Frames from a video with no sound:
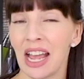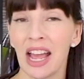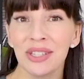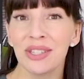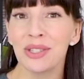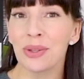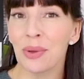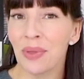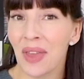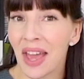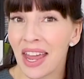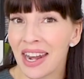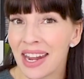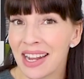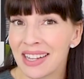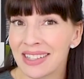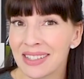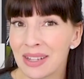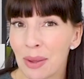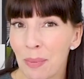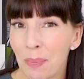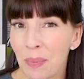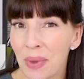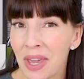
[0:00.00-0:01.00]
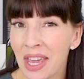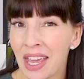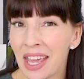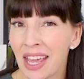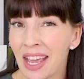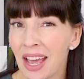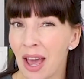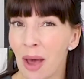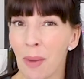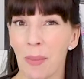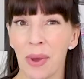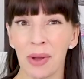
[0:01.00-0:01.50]
So that ends up
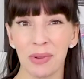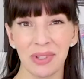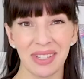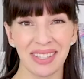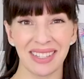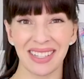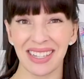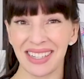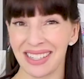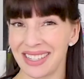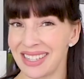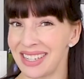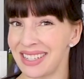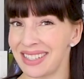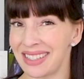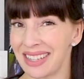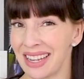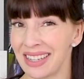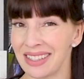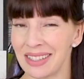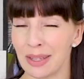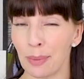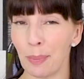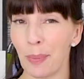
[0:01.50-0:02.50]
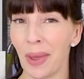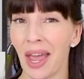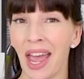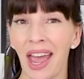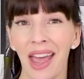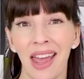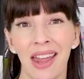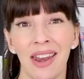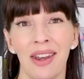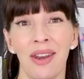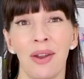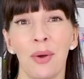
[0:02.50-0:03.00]
being about 60 cents a
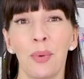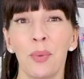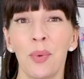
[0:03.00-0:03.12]
pen,